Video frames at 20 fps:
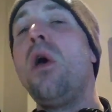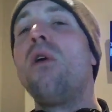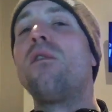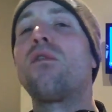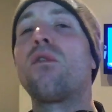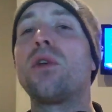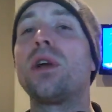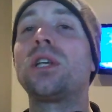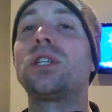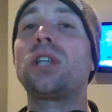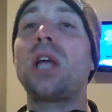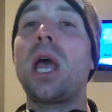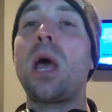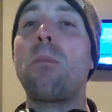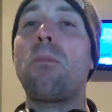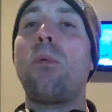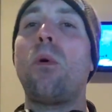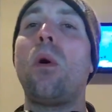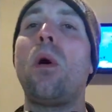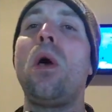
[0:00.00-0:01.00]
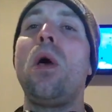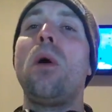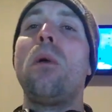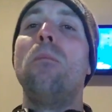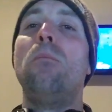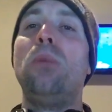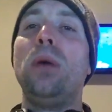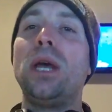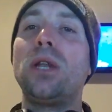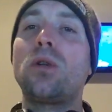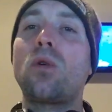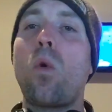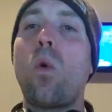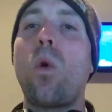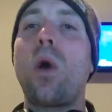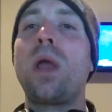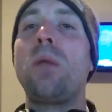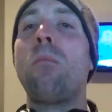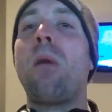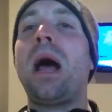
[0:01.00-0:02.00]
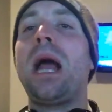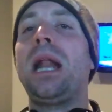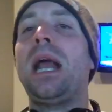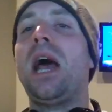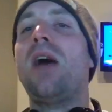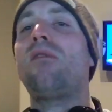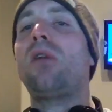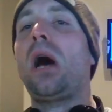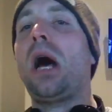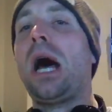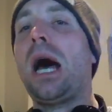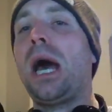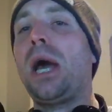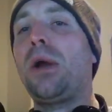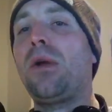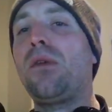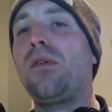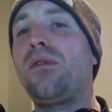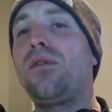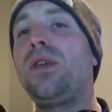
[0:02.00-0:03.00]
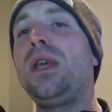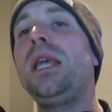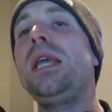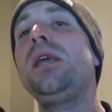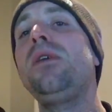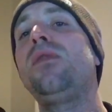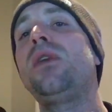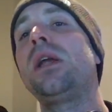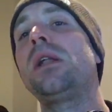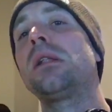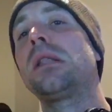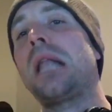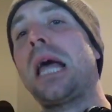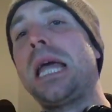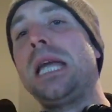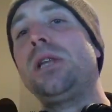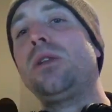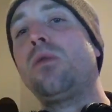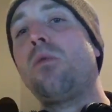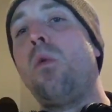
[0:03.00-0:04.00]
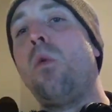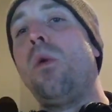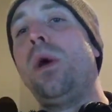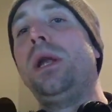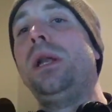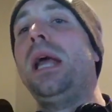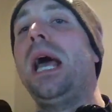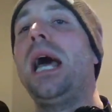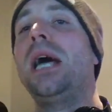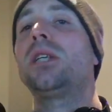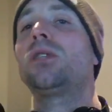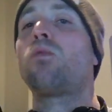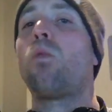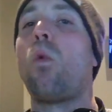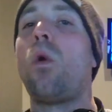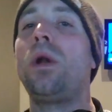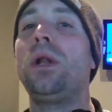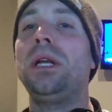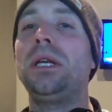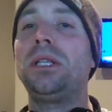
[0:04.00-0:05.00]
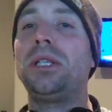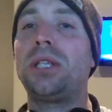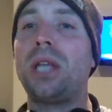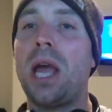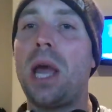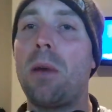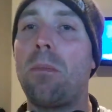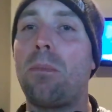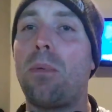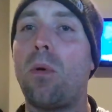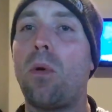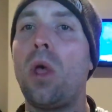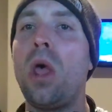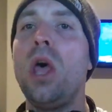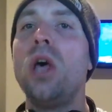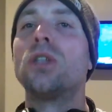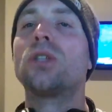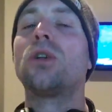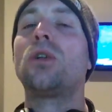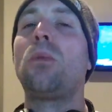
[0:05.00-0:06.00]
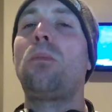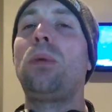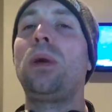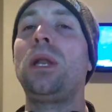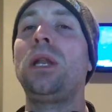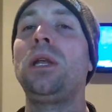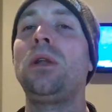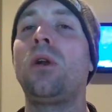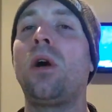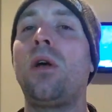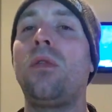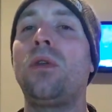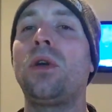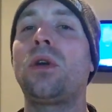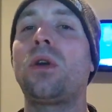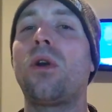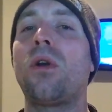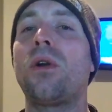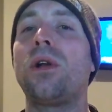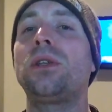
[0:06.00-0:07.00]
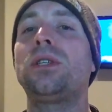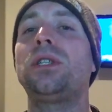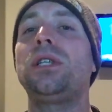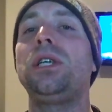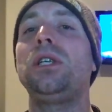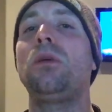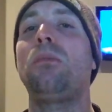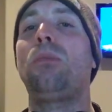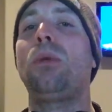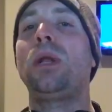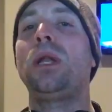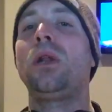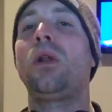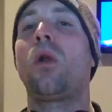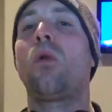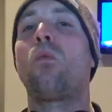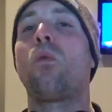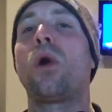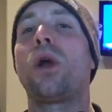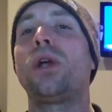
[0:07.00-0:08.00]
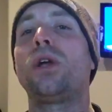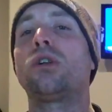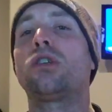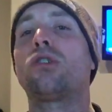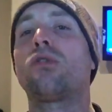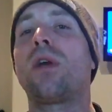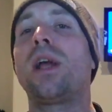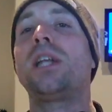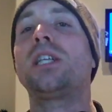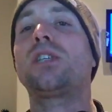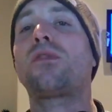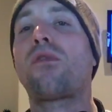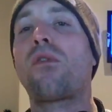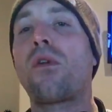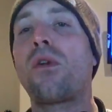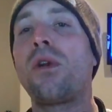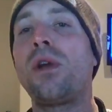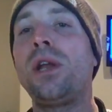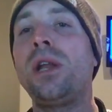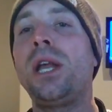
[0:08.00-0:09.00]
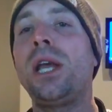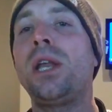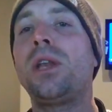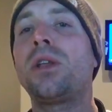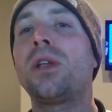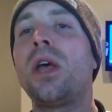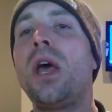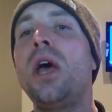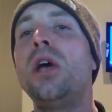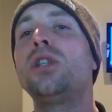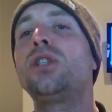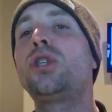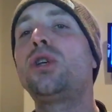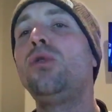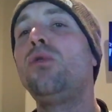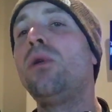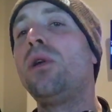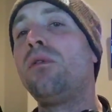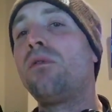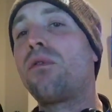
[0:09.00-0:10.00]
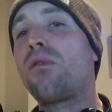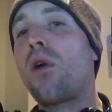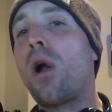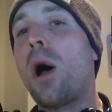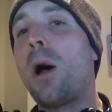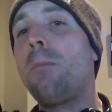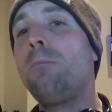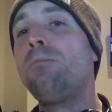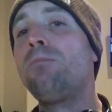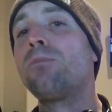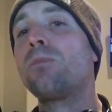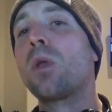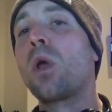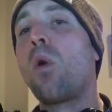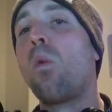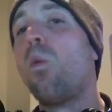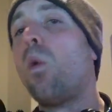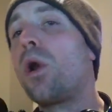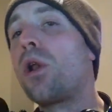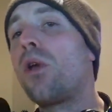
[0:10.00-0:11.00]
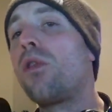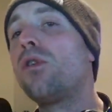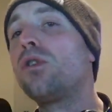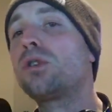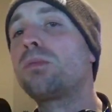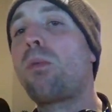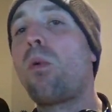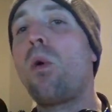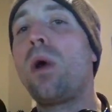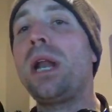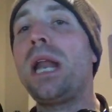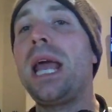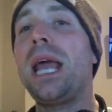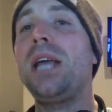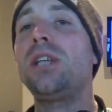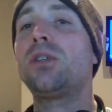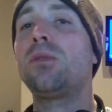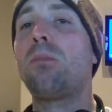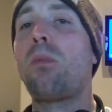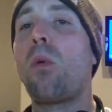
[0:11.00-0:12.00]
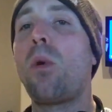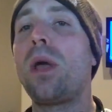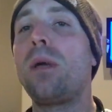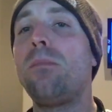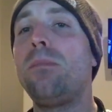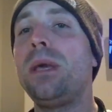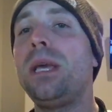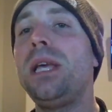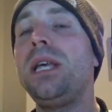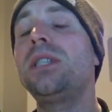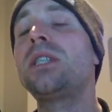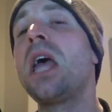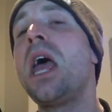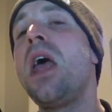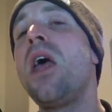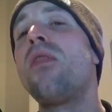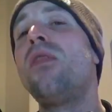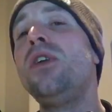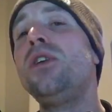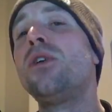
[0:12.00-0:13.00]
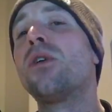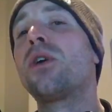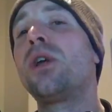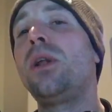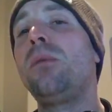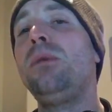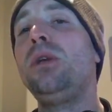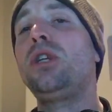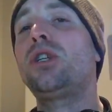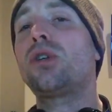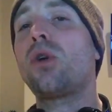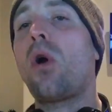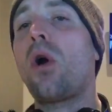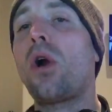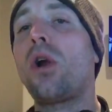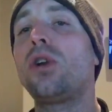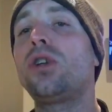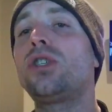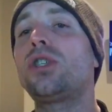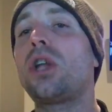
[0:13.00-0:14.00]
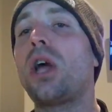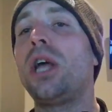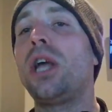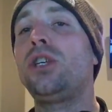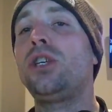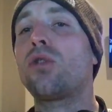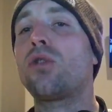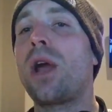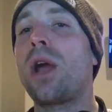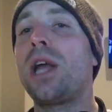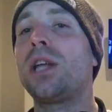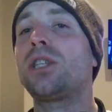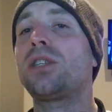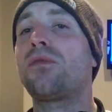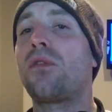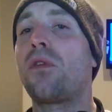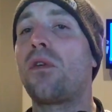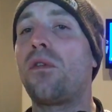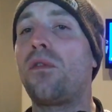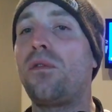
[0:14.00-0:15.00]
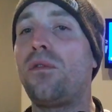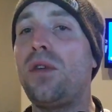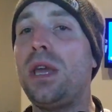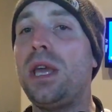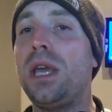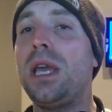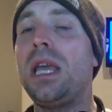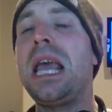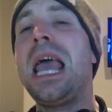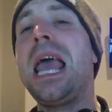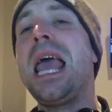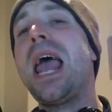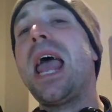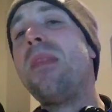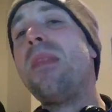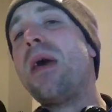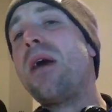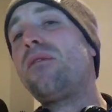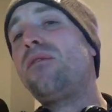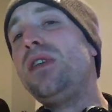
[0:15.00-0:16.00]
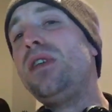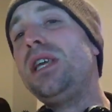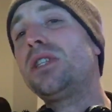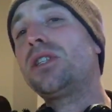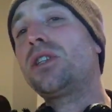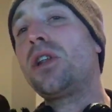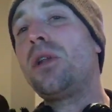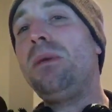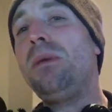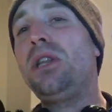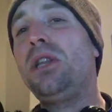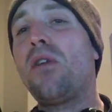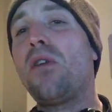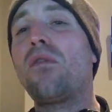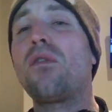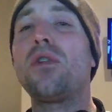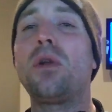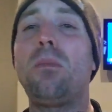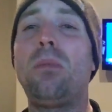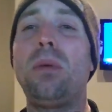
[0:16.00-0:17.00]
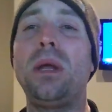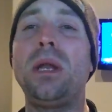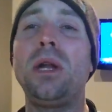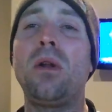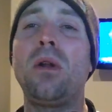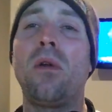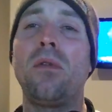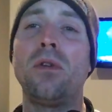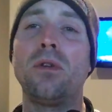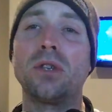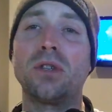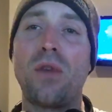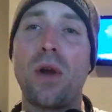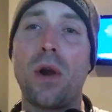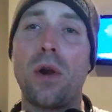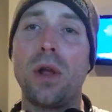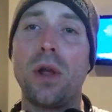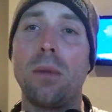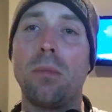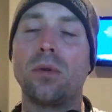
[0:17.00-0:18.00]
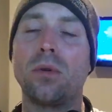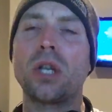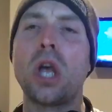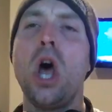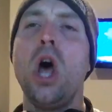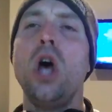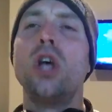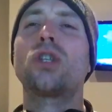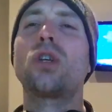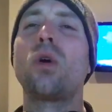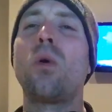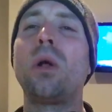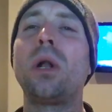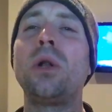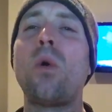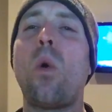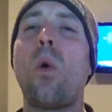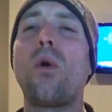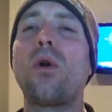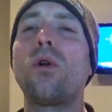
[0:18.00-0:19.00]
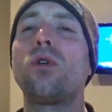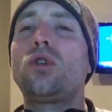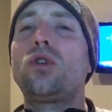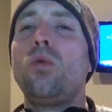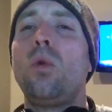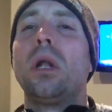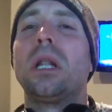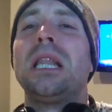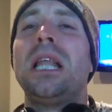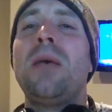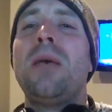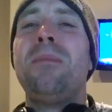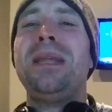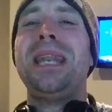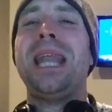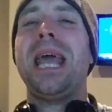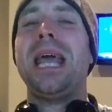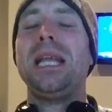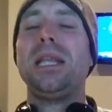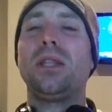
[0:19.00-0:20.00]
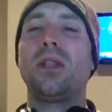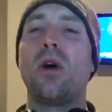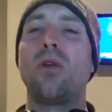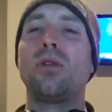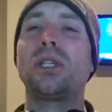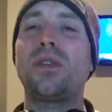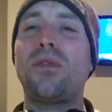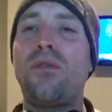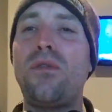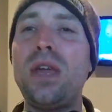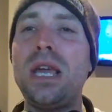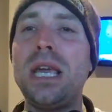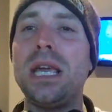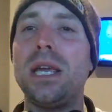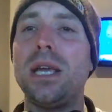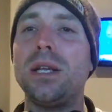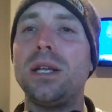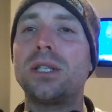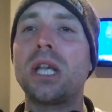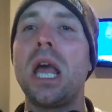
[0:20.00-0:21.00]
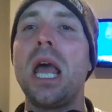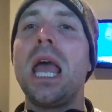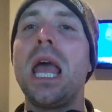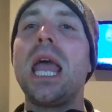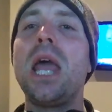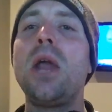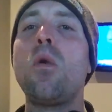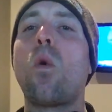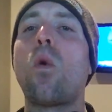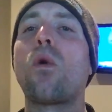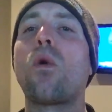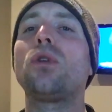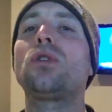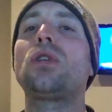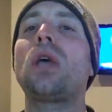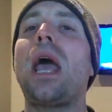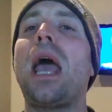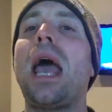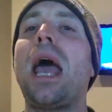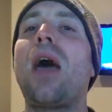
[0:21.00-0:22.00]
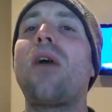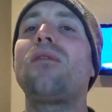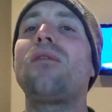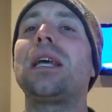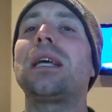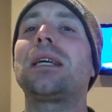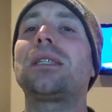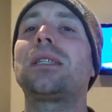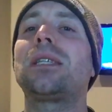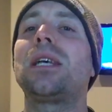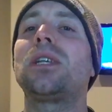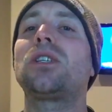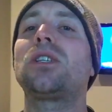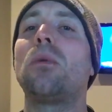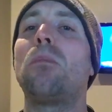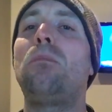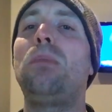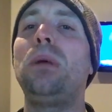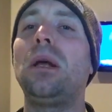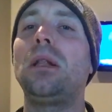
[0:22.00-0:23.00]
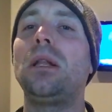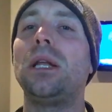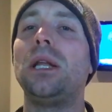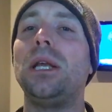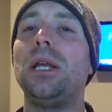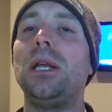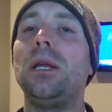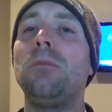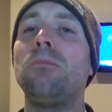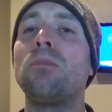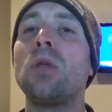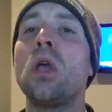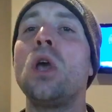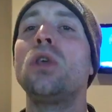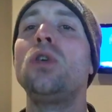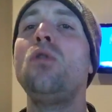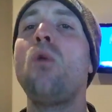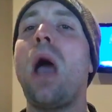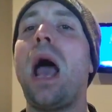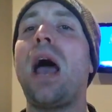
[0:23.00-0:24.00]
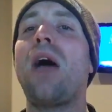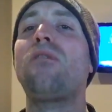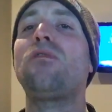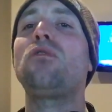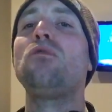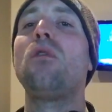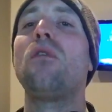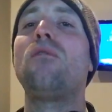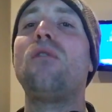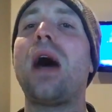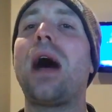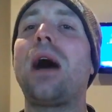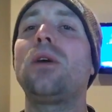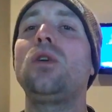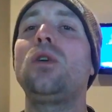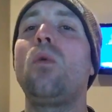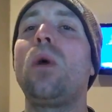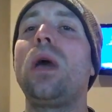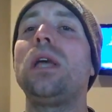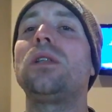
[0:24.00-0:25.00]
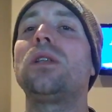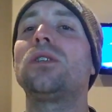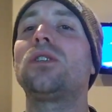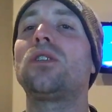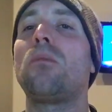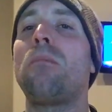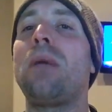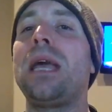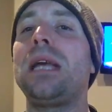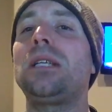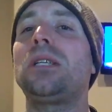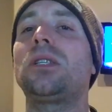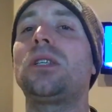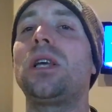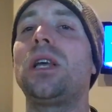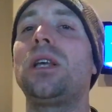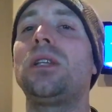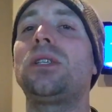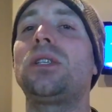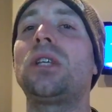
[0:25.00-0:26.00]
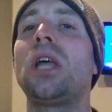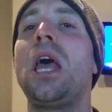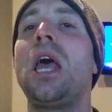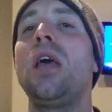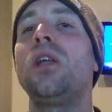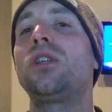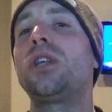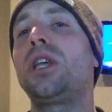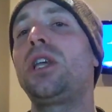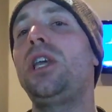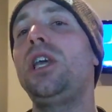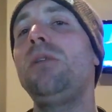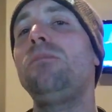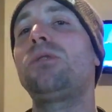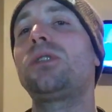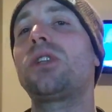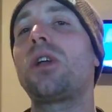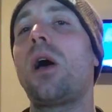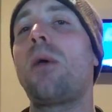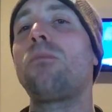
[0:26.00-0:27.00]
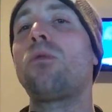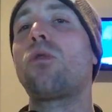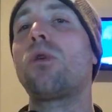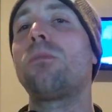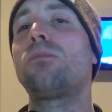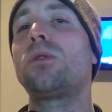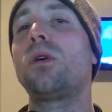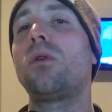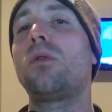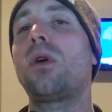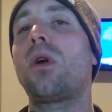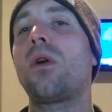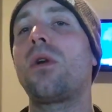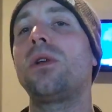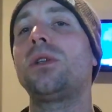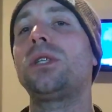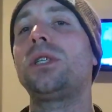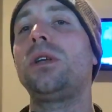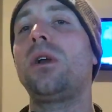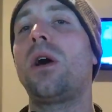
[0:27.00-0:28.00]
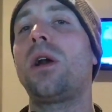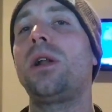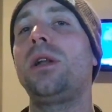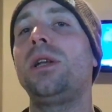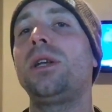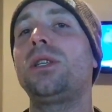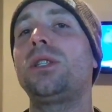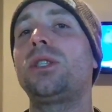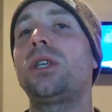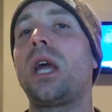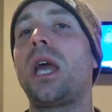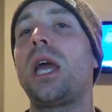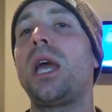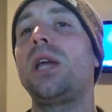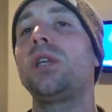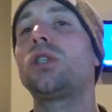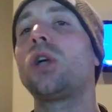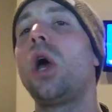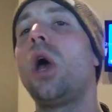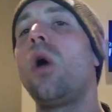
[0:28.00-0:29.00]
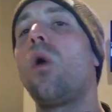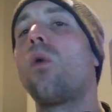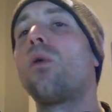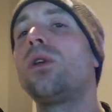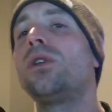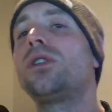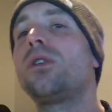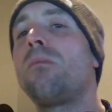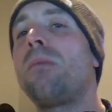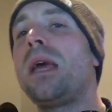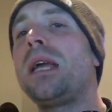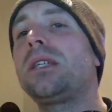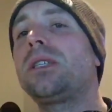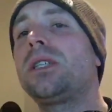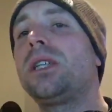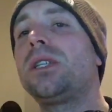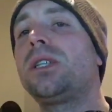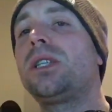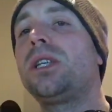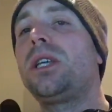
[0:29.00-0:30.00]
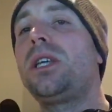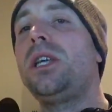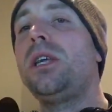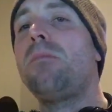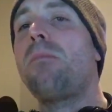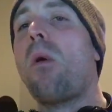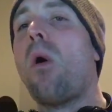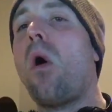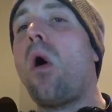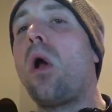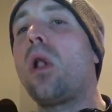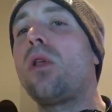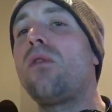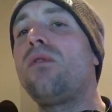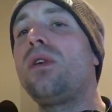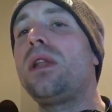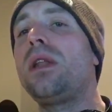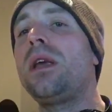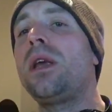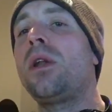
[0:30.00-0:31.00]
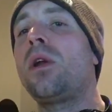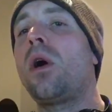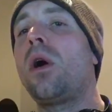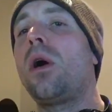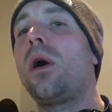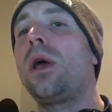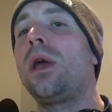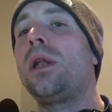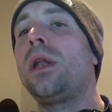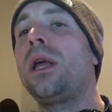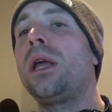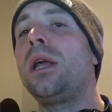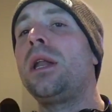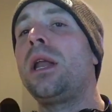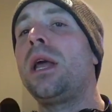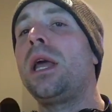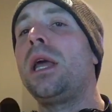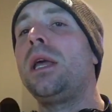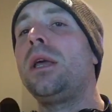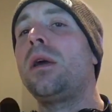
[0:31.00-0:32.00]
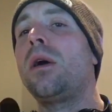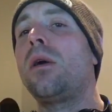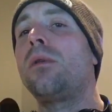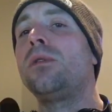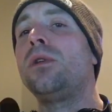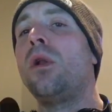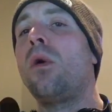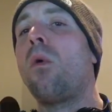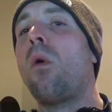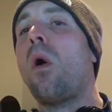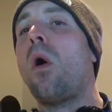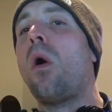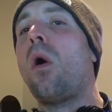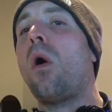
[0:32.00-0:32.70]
For example, Bitcoin might have a higher fee than Litecoin as one example. So depending on the currency, depending on where you're transferring it to and from, what are those point A's and point B's, then you're going to be charged a transfer fee, and that fee is going to be different depending on those variables. So in order to eliminate those fees, in order to have accessibility, you have to evaluate, does it make sense to keep some cryptocurrency on an exchange, or does it make sense to keep all of it in a